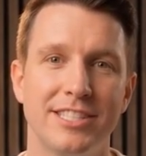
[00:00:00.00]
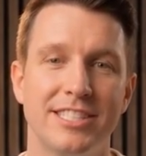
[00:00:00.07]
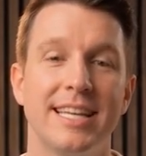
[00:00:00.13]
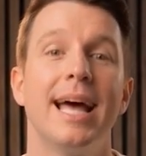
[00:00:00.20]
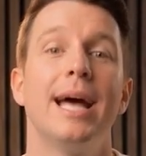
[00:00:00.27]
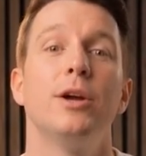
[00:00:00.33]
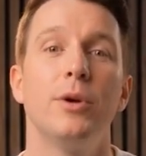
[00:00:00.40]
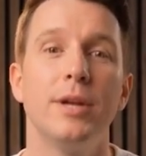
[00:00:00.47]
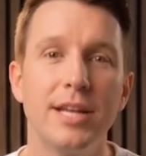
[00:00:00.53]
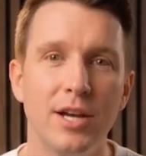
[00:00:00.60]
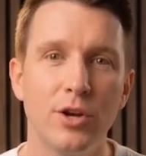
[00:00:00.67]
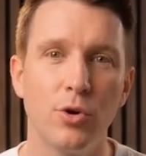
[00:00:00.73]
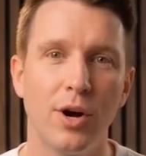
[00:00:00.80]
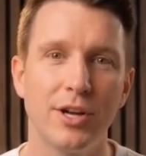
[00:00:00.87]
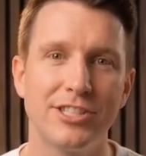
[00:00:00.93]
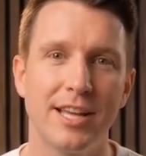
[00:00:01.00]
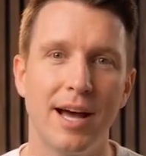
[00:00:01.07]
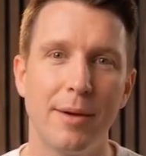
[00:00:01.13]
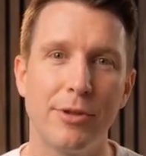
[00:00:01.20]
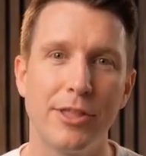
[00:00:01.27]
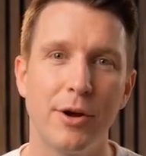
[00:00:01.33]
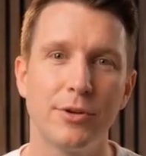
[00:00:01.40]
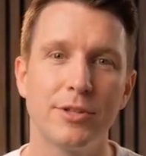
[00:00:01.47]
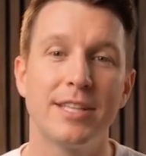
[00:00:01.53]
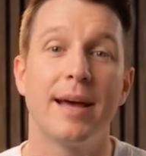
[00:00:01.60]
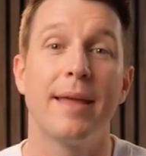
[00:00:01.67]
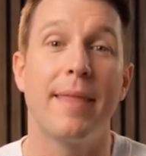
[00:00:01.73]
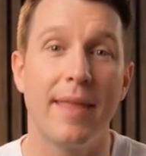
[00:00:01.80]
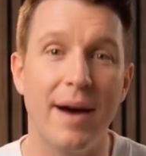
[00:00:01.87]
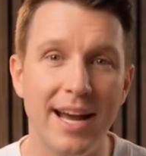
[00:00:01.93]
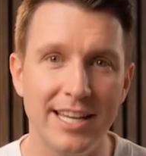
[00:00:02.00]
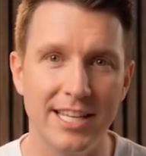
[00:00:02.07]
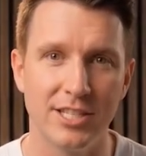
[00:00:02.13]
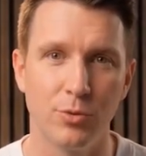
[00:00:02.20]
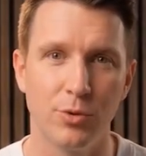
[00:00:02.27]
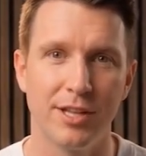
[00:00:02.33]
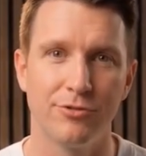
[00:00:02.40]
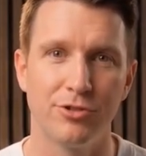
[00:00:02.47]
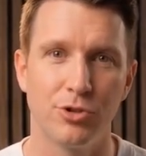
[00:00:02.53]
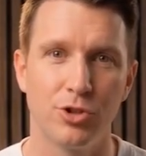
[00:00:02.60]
Scheduling across time zones. If you